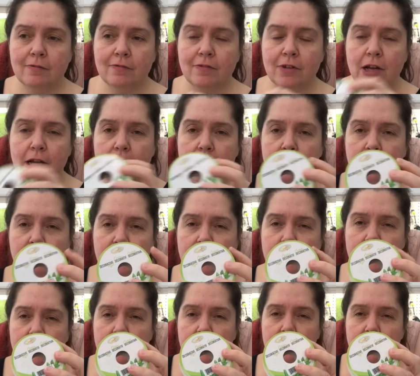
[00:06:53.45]
vine
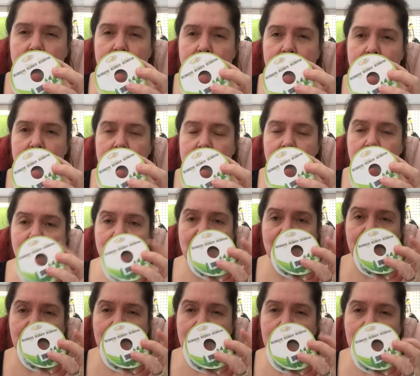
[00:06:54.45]
with it and they had it
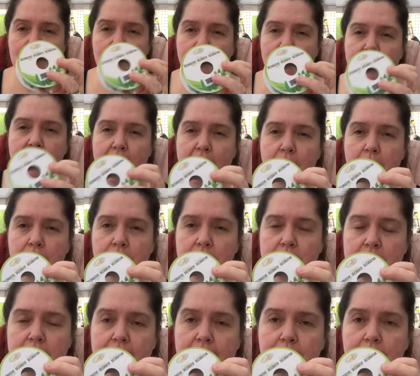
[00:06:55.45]
with paper
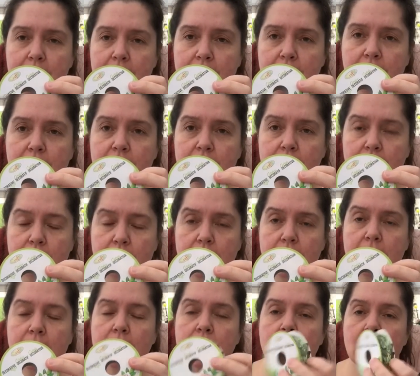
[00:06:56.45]
flowers that I made with the
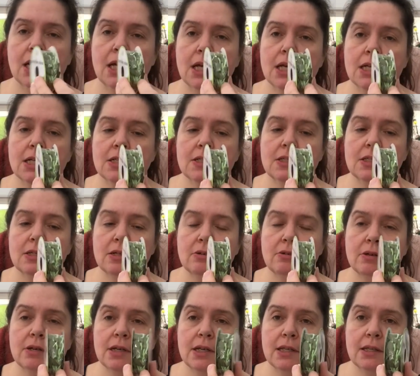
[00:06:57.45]
Cricut
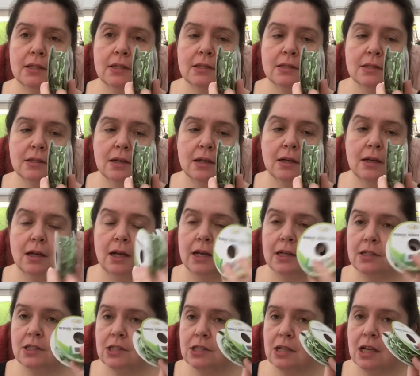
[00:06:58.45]
so and uh, I,